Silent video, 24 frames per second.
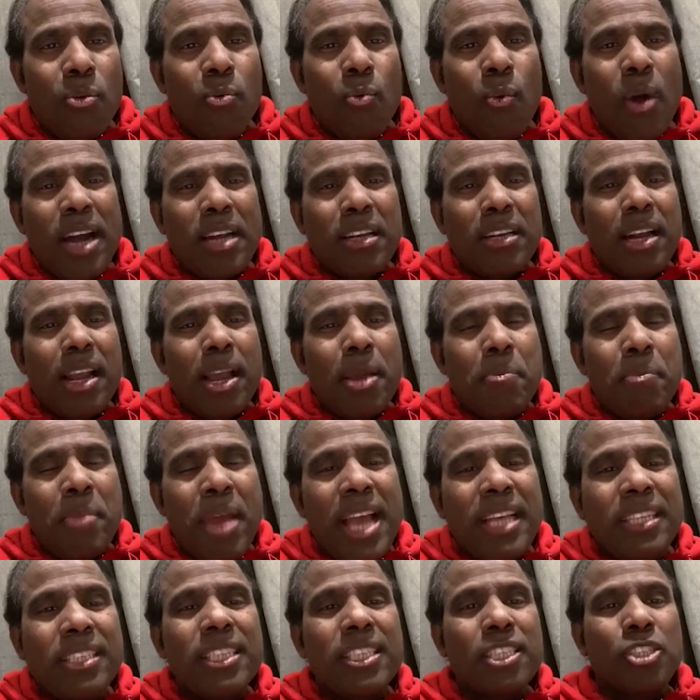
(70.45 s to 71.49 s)
What
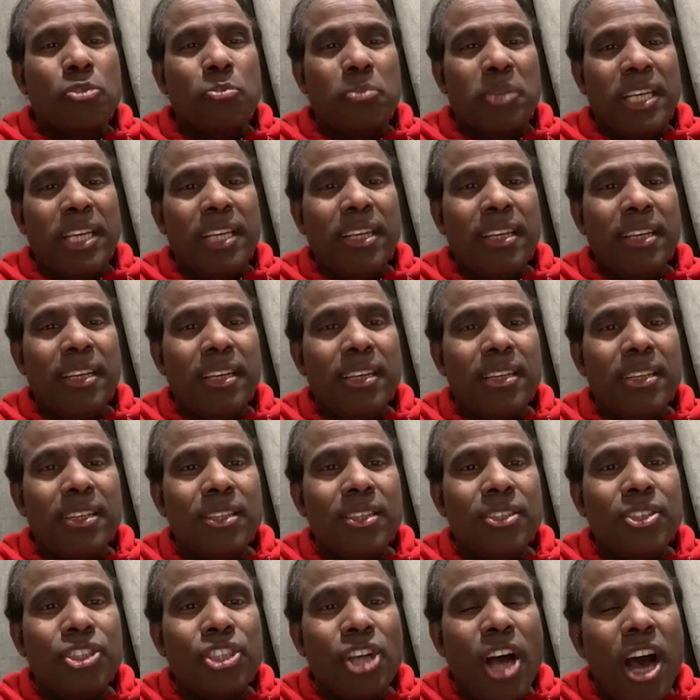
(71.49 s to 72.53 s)
amazes me,
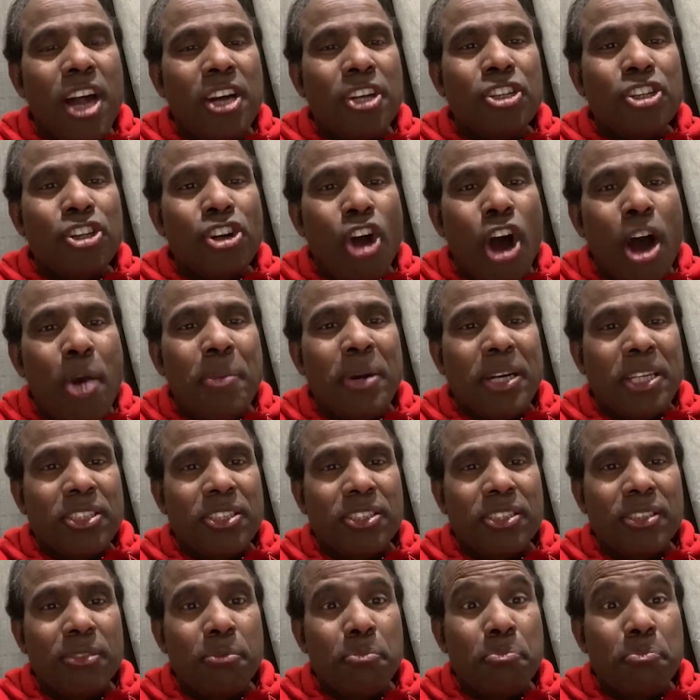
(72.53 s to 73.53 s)
John Roberts,